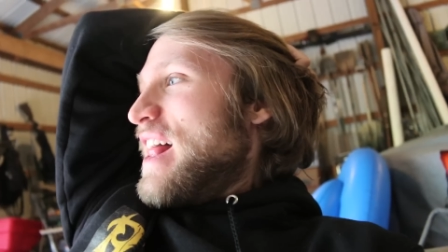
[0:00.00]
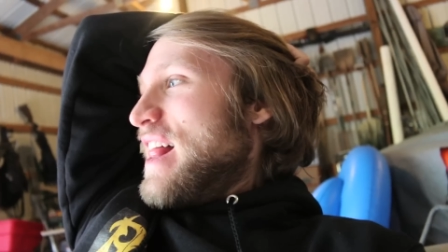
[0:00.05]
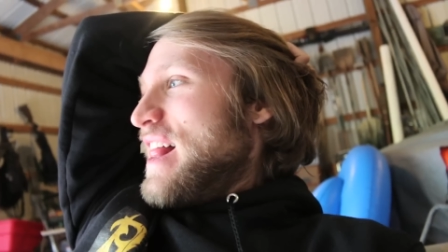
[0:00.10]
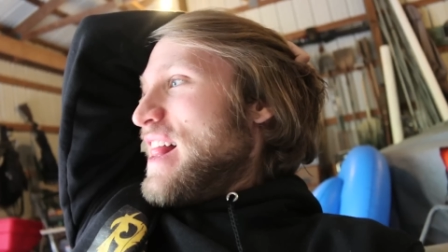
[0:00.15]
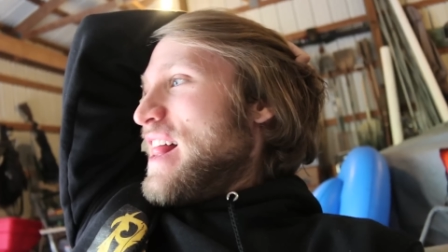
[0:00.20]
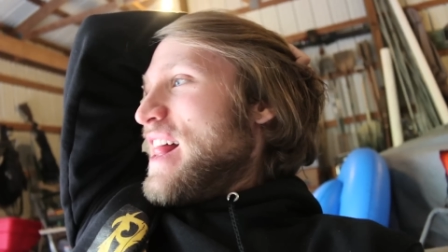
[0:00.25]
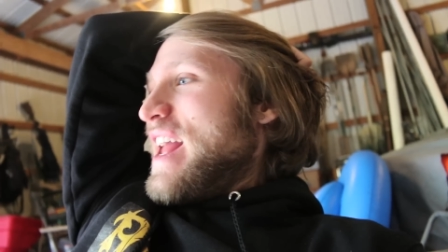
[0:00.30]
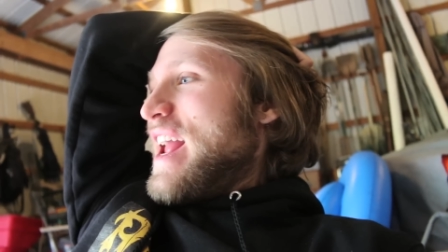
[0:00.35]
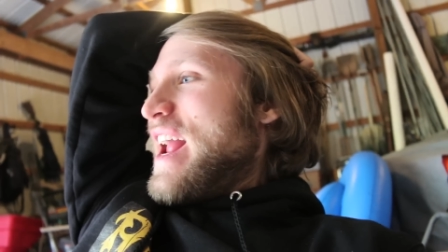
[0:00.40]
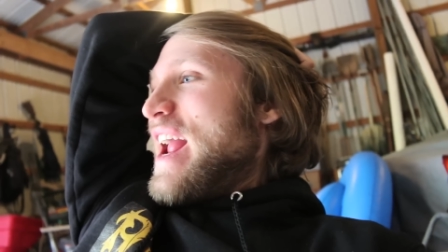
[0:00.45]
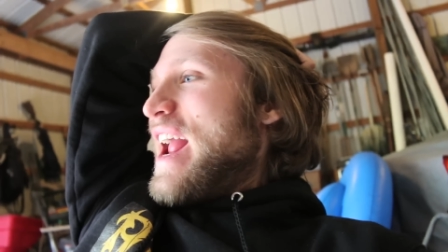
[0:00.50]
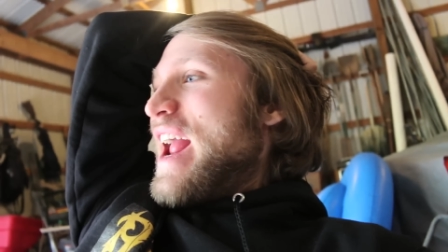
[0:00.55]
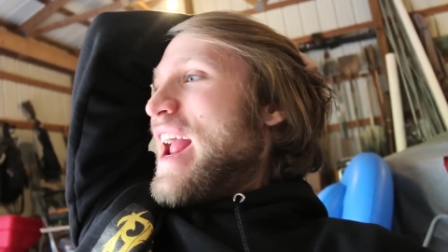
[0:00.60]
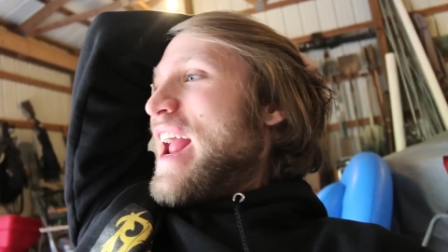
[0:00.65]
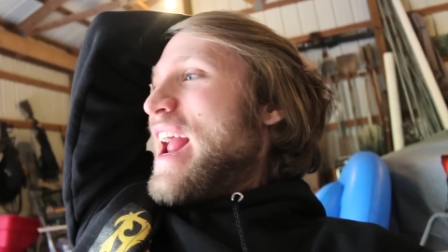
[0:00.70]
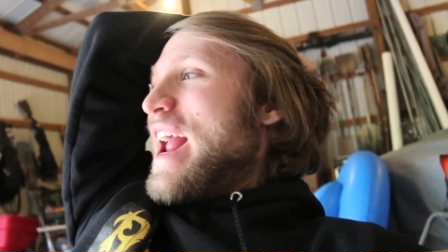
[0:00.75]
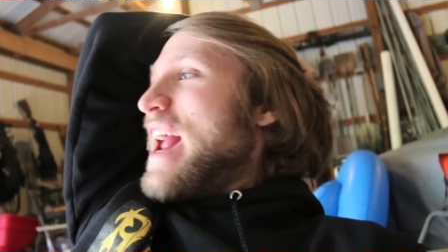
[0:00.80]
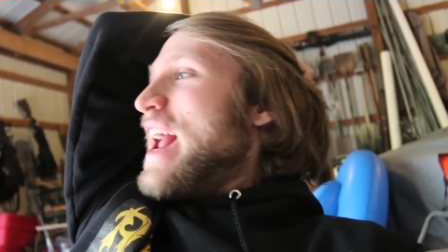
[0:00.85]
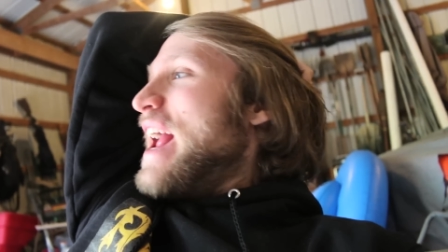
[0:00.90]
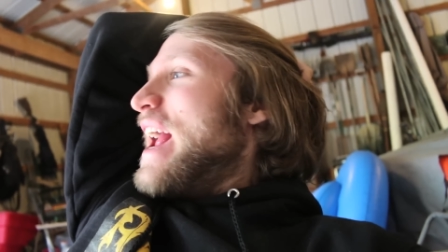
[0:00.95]

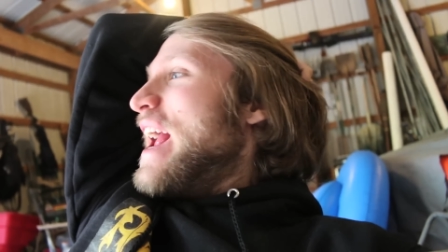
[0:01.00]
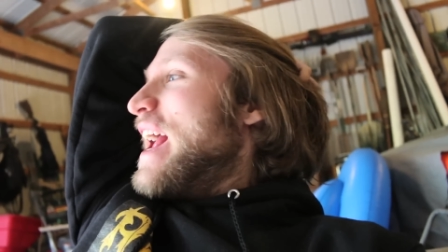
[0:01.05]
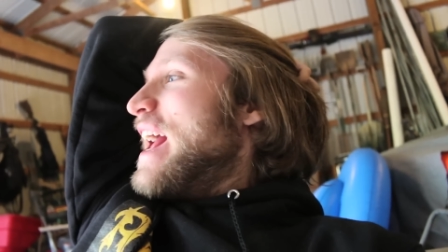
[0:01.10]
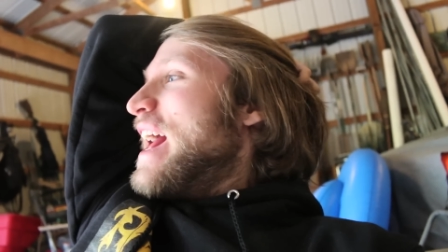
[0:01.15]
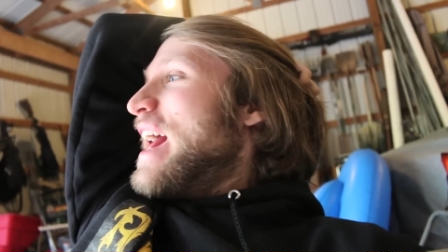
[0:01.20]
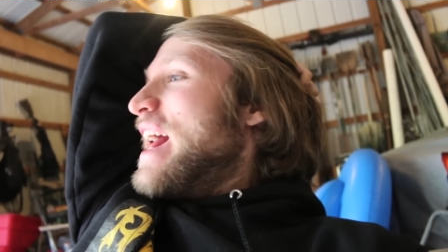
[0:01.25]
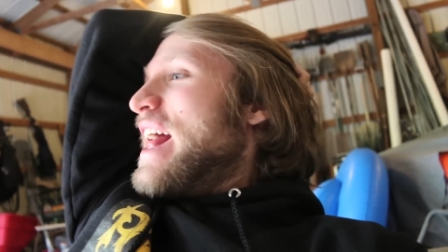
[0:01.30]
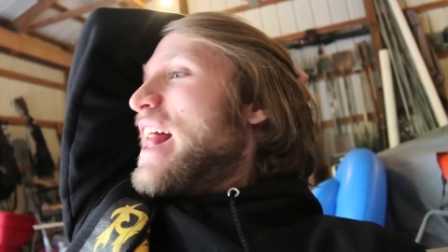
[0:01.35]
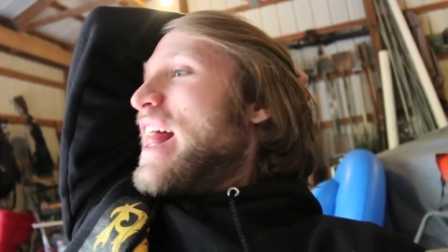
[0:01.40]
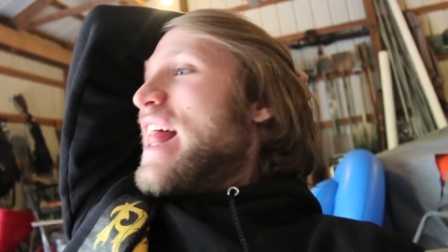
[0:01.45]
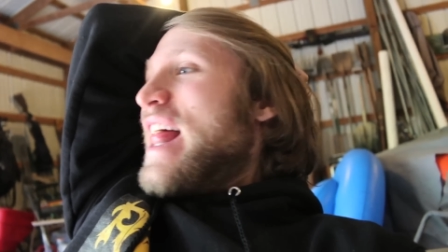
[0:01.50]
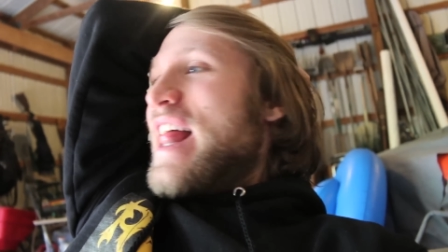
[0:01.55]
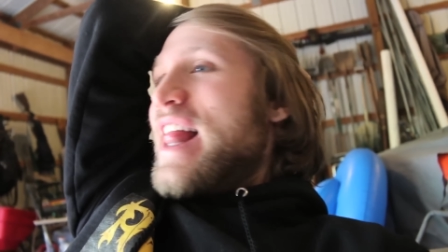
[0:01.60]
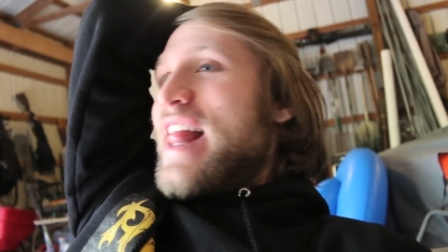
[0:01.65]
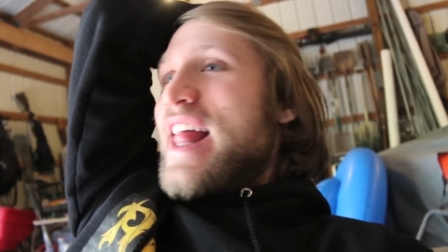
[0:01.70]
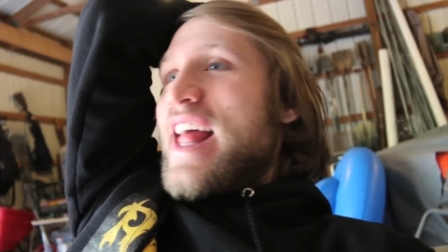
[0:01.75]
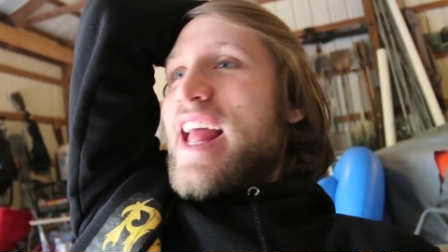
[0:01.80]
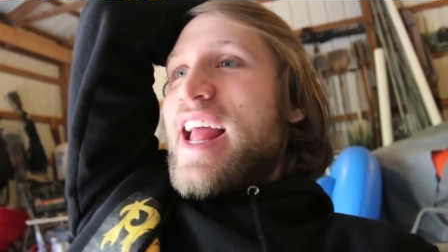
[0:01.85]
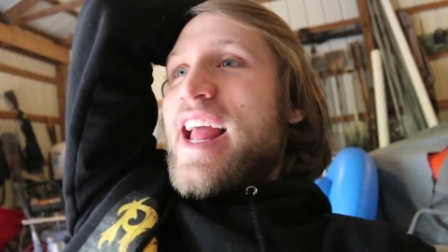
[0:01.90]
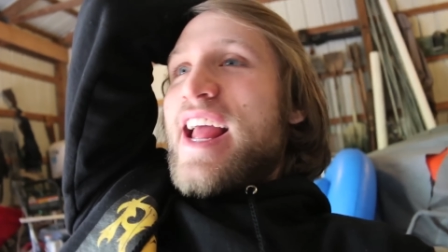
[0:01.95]

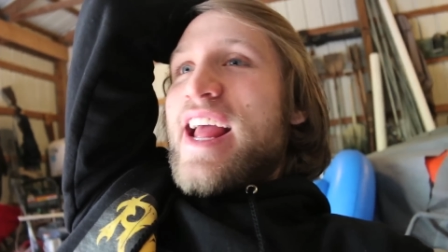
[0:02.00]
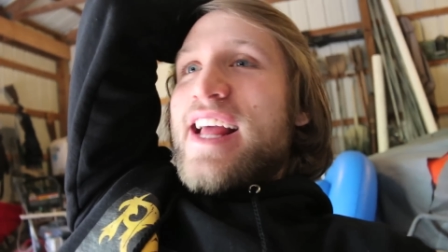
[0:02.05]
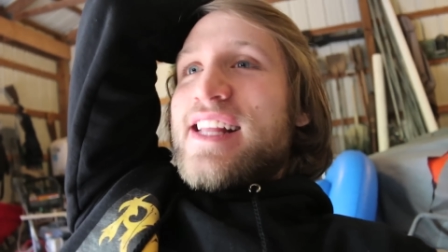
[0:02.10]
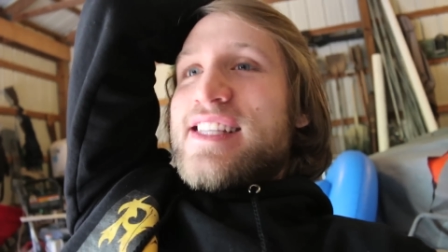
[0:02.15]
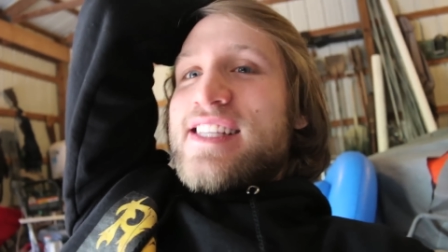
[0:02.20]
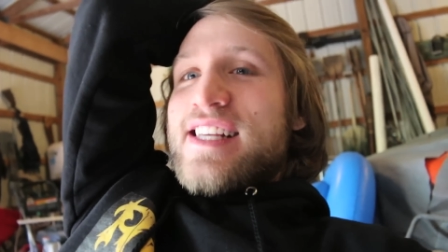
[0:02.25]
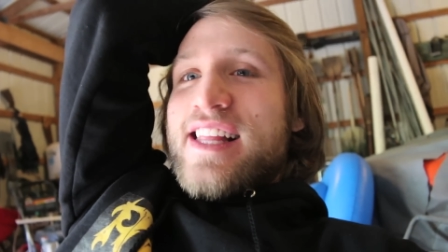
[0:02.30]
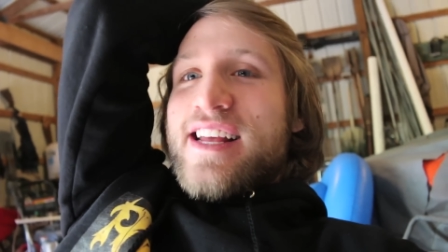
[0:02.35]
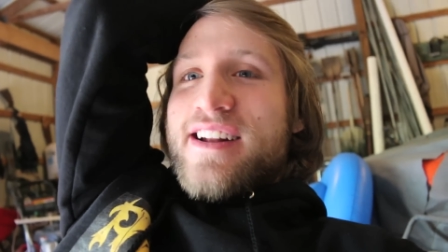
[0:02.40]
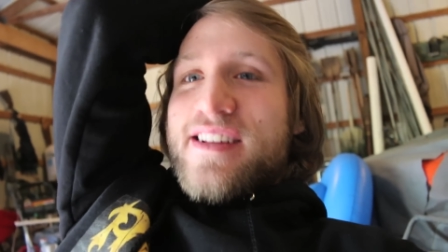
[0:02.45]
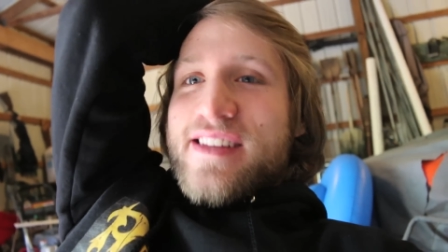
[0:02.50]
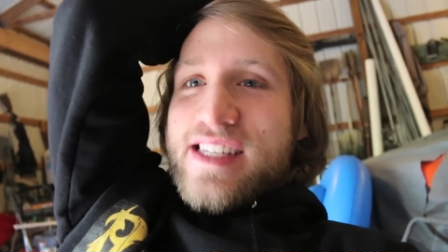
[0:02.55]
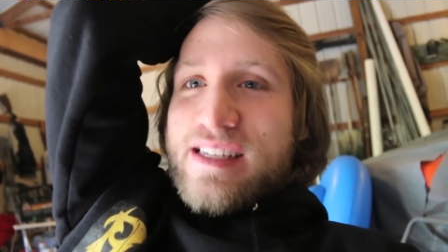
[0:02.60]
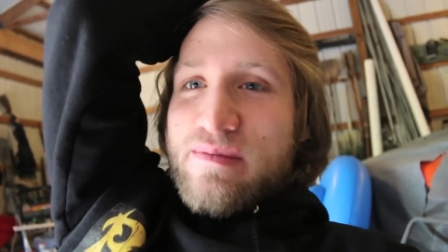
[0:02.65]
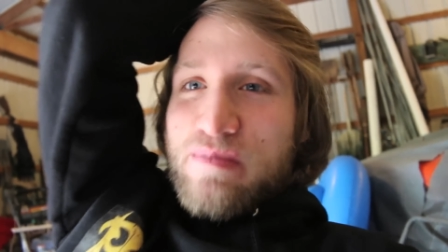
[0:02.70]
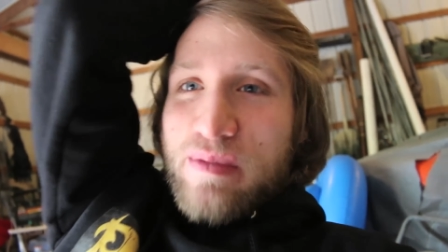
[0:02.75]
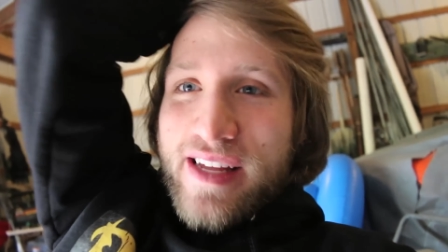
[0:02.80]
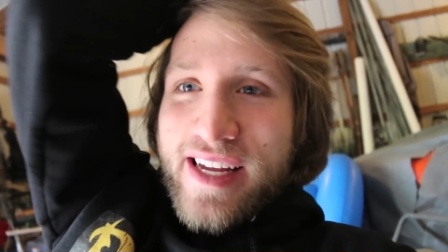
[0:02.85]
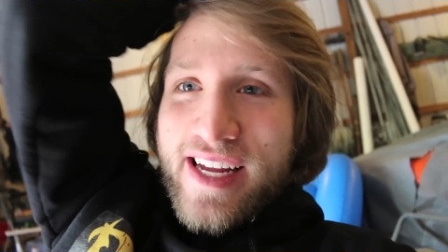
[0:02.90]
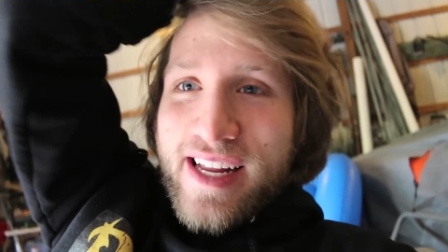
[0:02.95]
It's a little
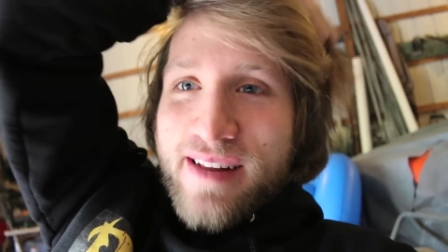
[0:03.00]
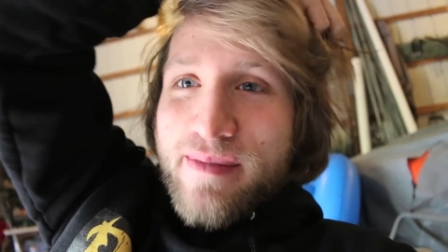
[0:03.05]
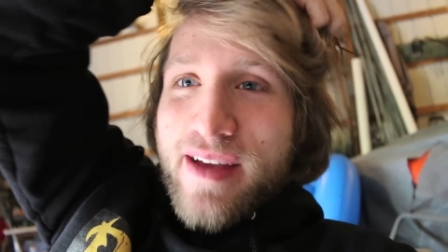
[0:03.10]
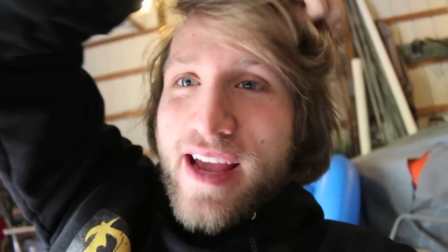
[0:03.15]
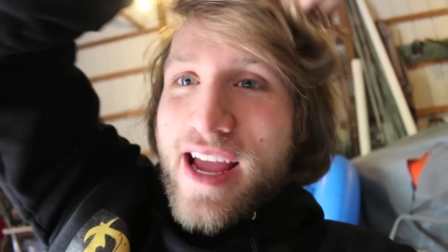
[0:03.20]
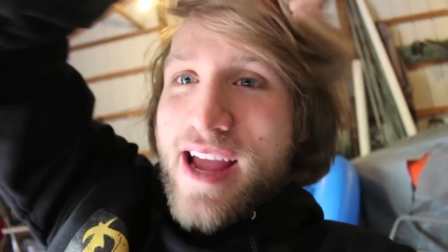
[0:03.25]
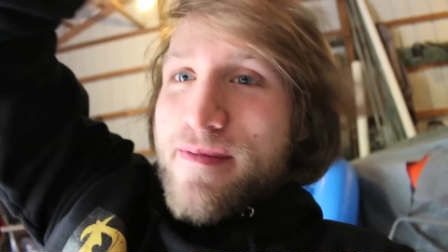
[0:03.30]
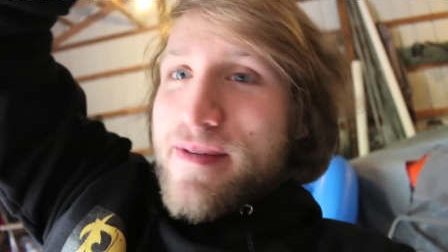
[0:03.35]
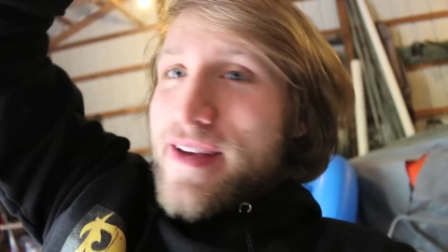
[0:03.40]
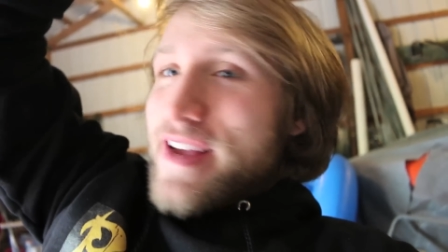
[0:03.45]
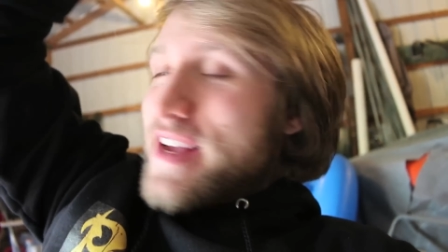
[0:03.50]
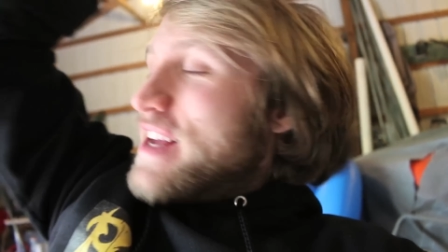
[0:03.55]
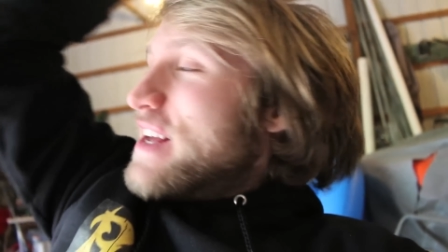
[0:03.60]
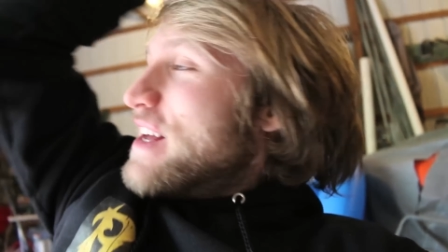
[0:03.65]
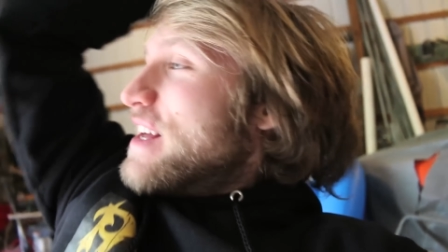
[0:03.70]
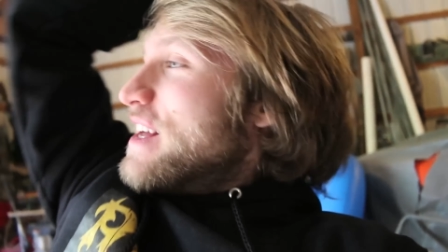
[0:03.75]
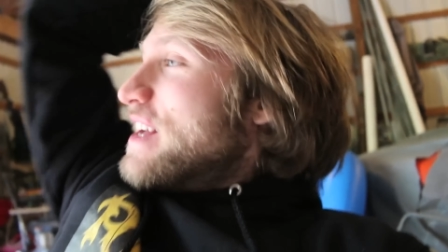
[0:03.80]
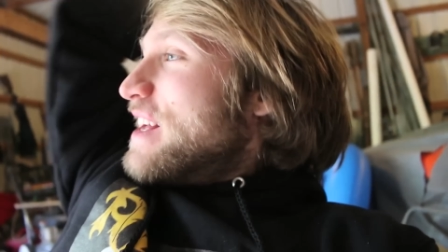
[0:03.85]
spleen baby.